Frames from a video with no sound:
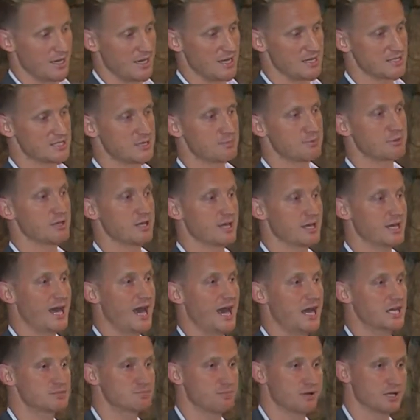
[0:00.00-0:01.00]
it's typically a
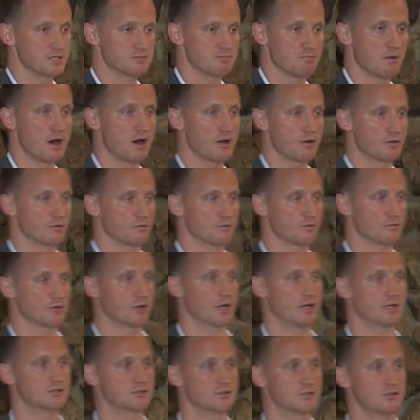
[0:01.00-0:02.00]
cash-based model,
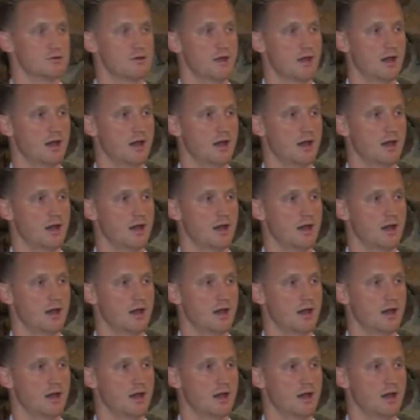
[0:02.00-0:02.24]
okay? So